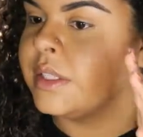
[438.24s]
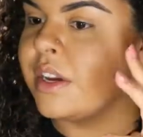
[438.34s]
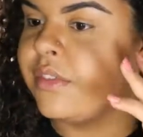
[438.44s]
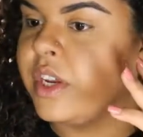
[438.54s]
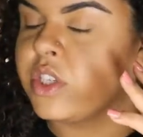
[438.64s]

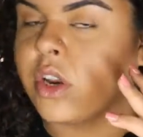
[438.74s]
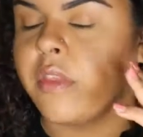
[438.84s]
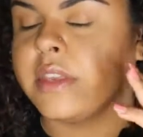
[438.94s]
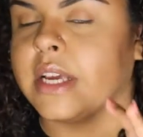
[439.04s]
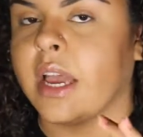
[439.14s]
definition
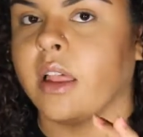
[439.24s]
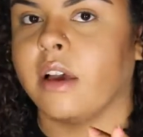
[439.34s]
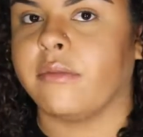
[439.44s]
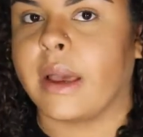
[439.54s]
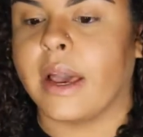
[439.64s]
on the tail
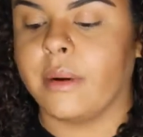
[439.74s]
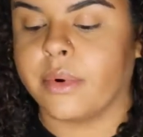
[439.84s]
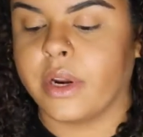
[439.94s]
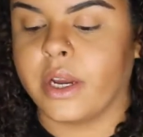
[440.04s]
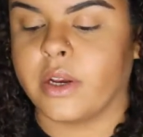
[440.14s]
of my
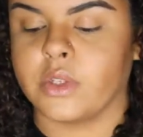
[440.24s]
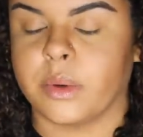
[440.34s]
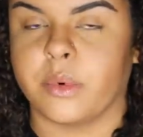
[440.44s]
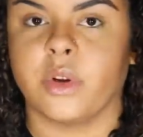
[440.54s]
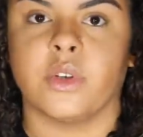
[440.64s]
eyebrow now,
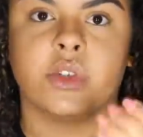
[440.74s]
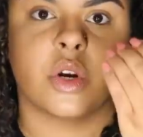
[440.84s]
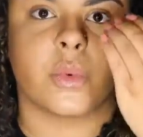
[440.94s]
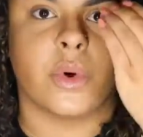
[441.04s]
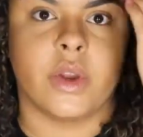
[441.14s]
so I'm going to
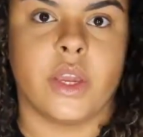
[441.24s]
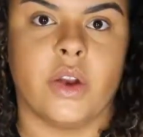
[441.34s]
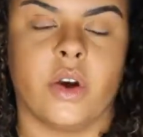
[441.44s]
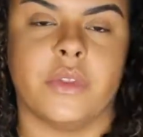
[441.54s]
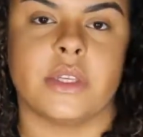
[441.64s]
start
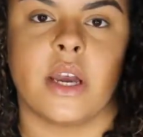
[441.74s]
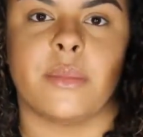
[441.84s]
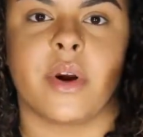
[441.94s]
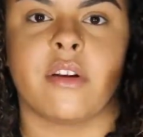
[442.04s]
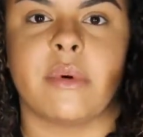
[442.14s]
working on the
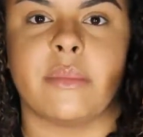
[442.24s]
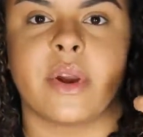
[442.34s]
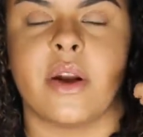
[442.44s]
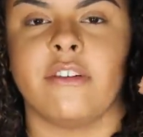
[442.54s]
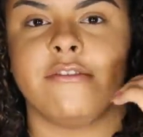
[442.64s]
top part of my
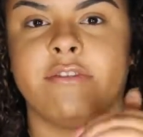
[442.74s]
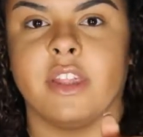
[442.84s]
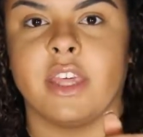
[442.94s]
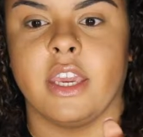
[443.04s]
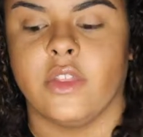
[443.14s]
brow and
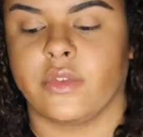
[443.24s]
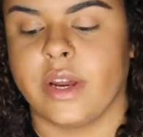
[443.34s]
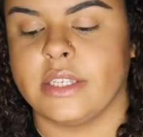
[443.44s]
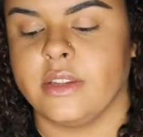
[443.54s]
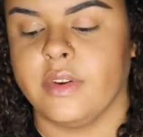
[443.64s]
filling in the
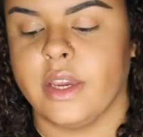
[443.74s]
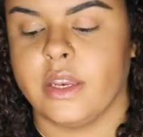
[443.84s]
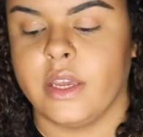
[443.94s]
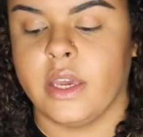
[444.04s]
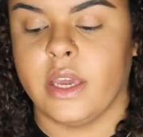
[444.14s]
rest of
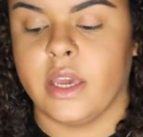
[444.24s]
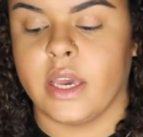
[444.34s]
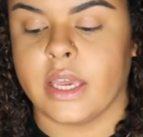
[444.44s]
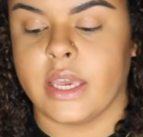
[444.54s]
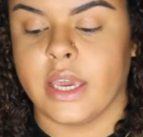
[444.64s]
it.
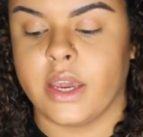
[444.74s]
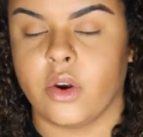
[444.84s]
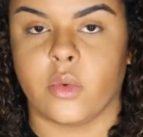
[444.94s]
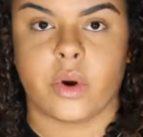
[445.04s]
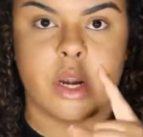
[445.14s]

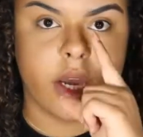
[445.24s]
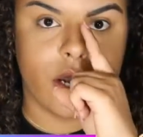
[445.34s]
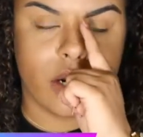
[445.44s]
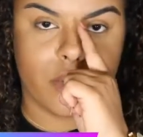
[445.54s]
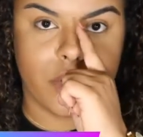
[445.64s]
Again, we're
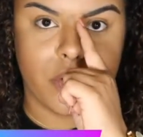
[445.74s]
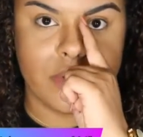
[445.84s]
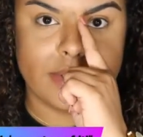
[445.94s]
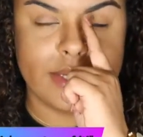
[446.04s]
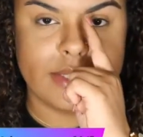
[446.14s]
not going to work on
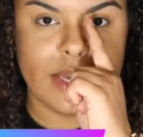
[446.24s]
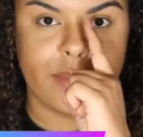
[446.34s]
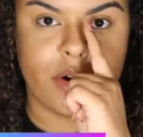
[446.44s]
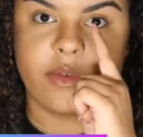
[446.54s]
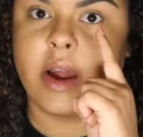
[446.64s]
this
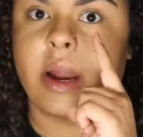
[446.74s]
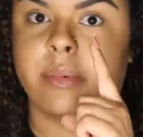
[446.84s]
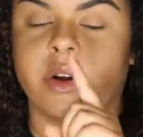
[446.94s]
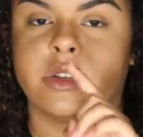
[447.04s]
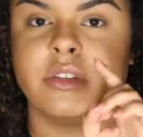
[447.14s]
inside part of our
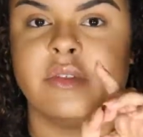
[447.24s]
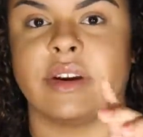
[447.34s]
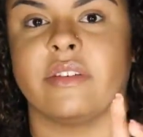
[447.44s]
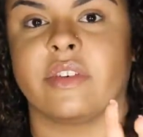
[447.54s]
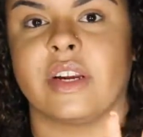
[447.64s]
eyebrow to the
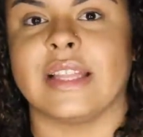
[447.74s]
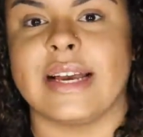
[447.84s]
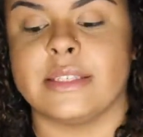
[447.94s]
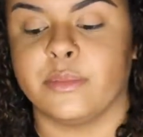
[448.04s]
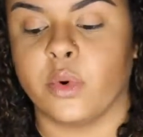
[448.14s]
very, very
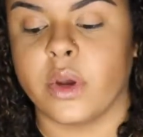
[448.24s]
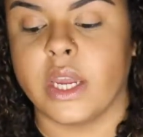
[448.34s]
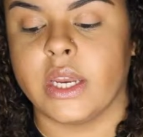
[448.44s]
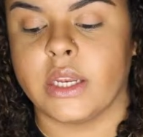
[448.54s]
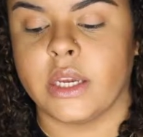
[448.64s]
last point.